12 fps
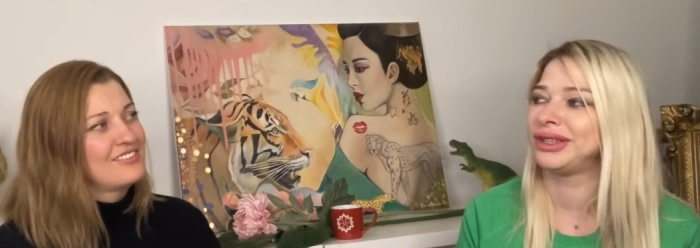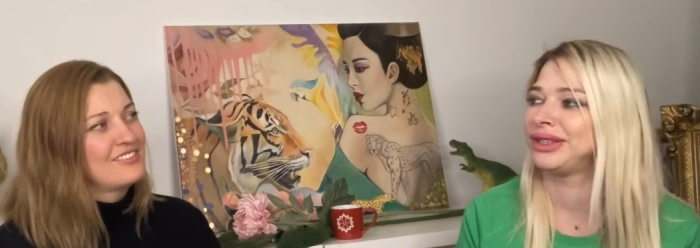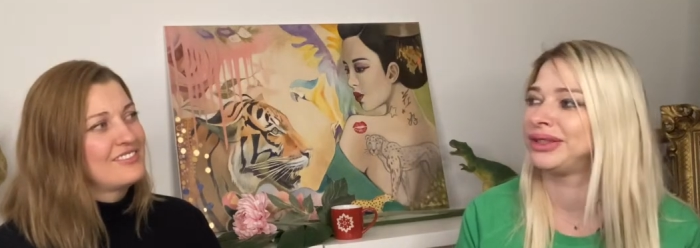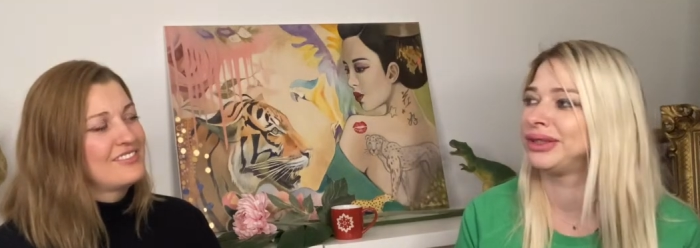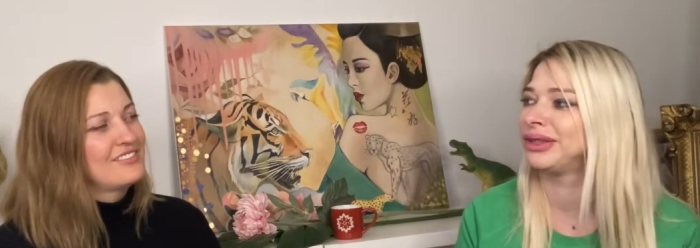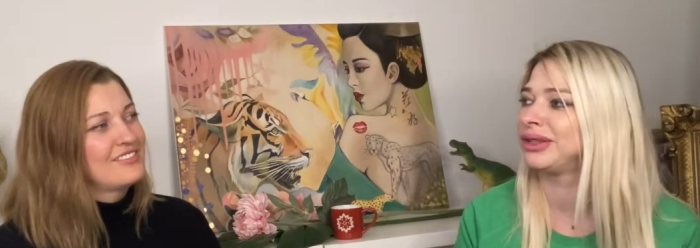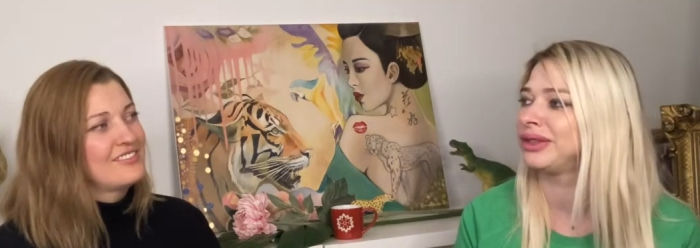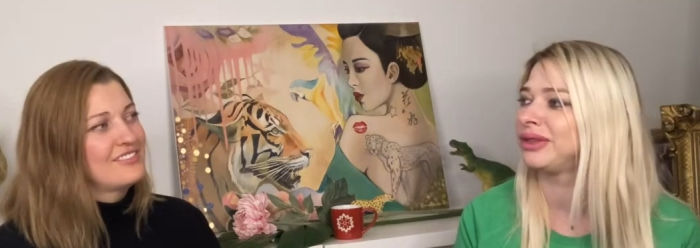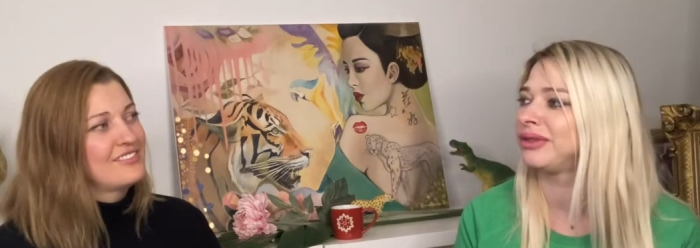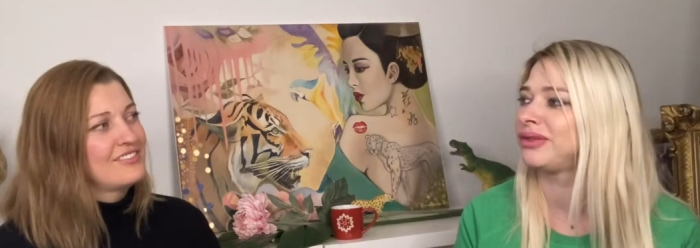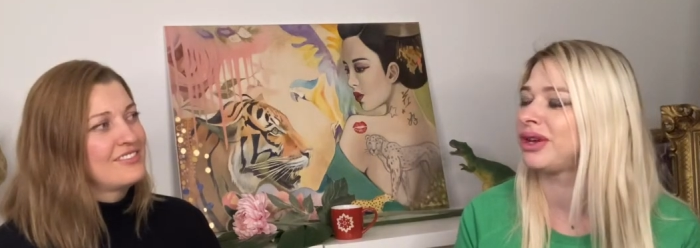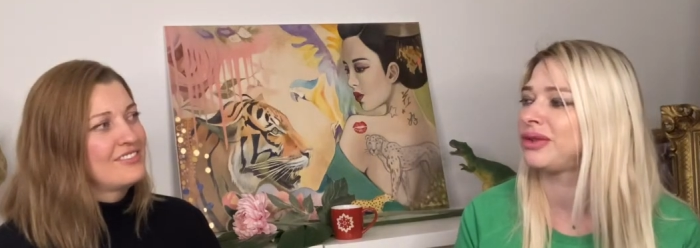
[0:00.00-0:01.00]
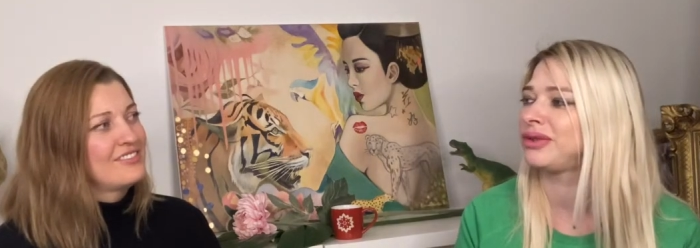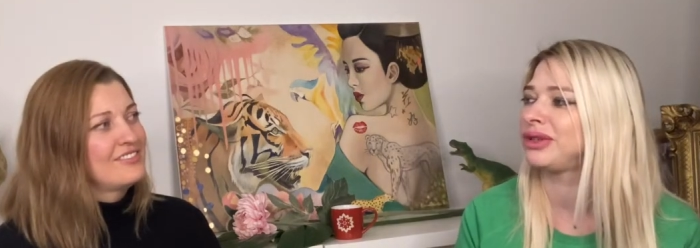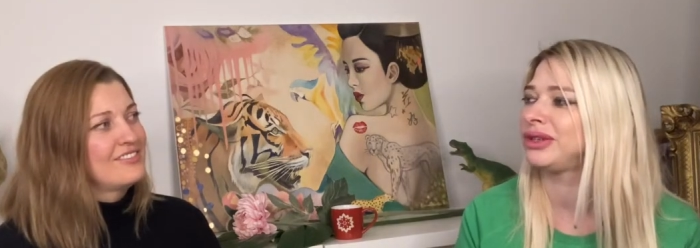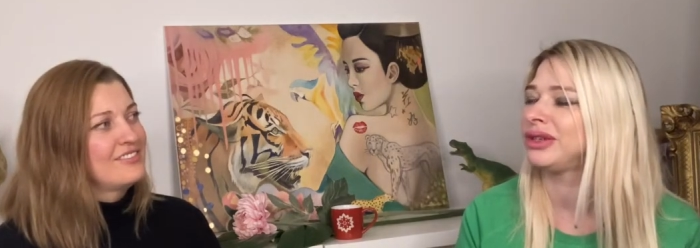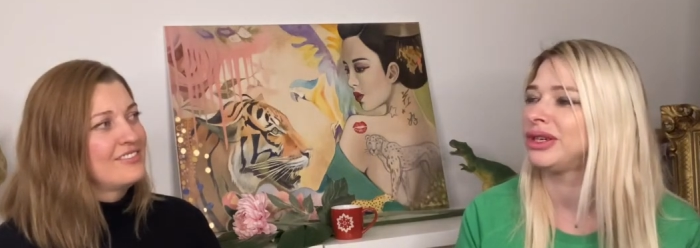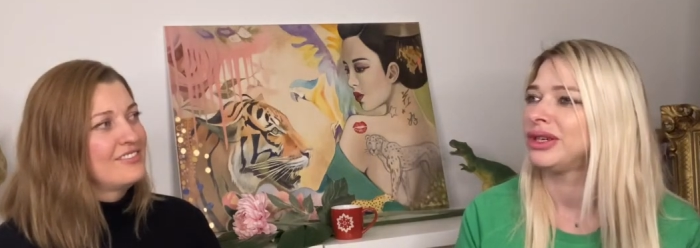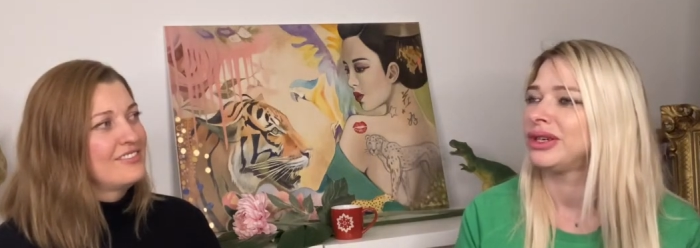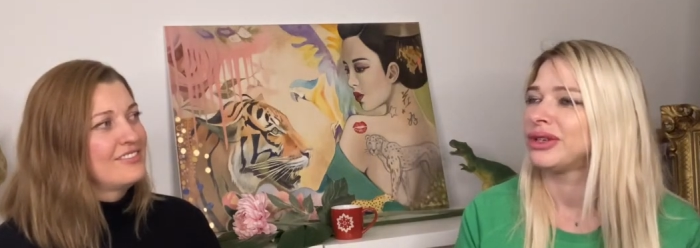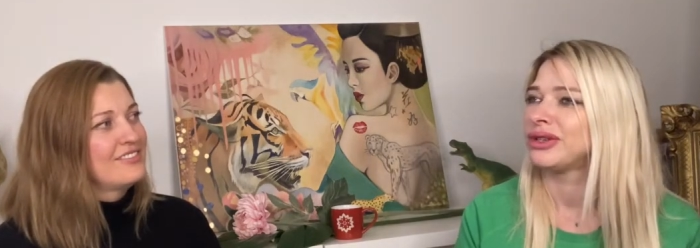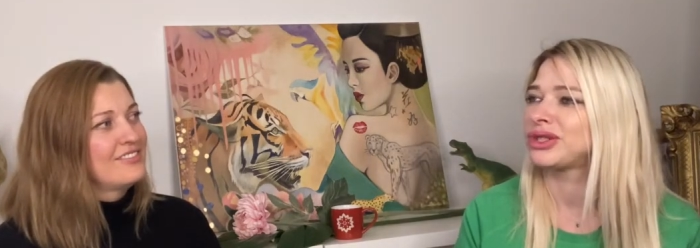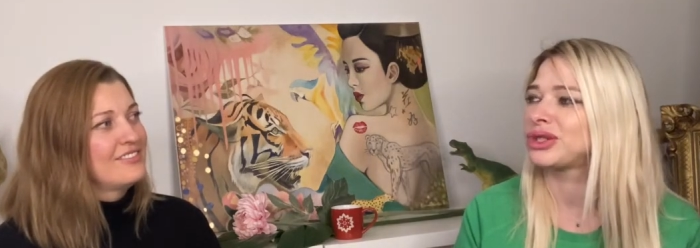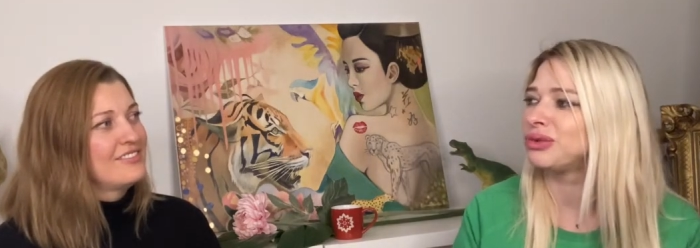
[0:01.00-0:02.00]
Speaker 1: in a very
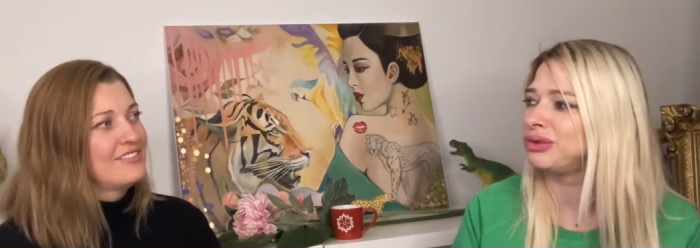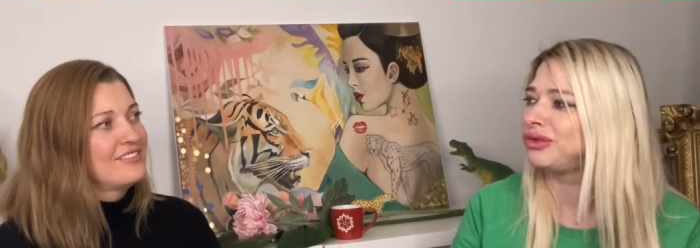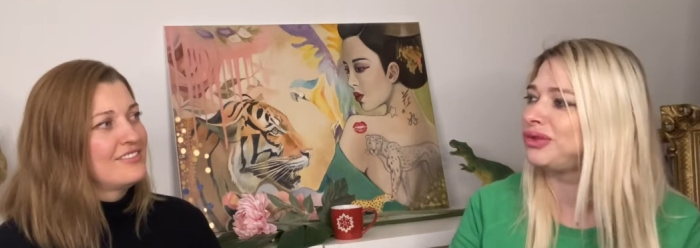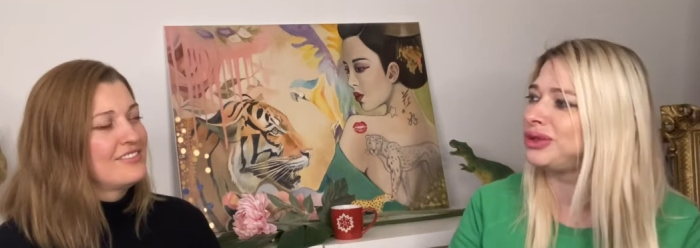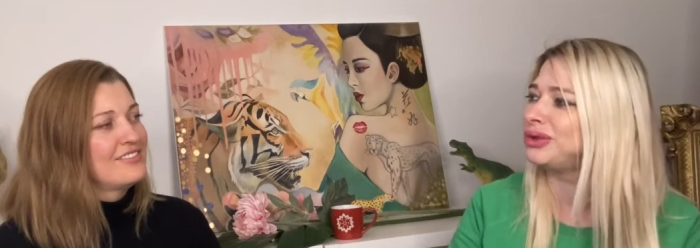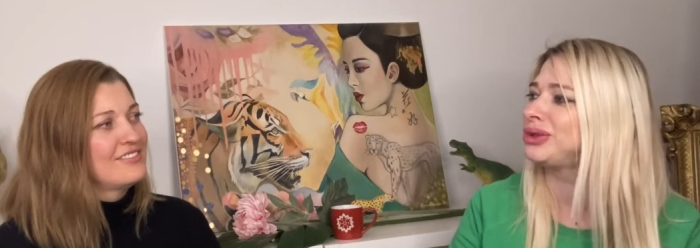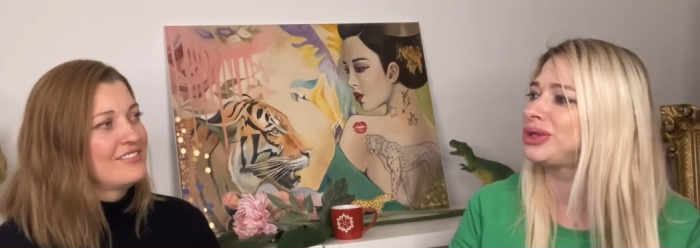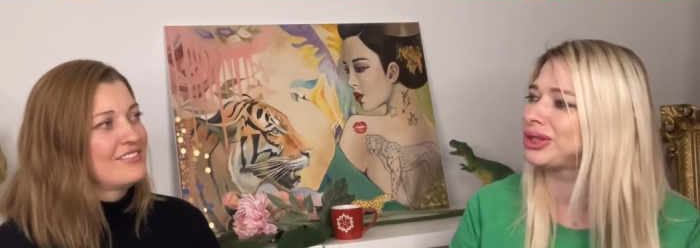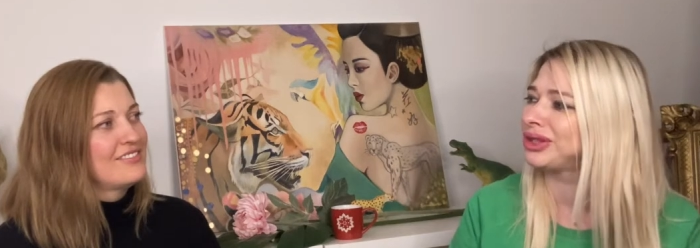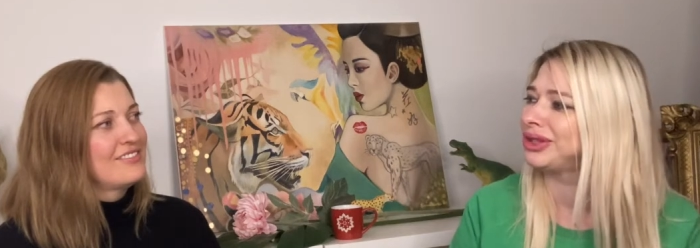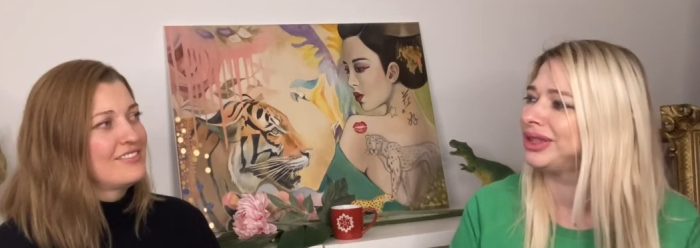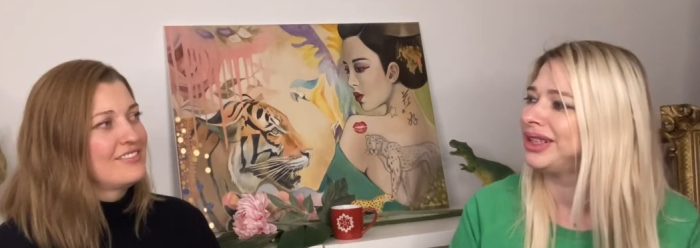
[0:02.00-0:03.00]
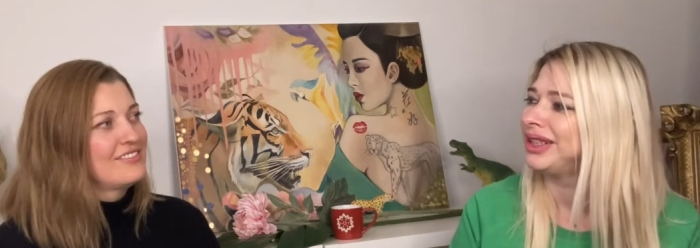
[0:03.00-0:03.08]
soon future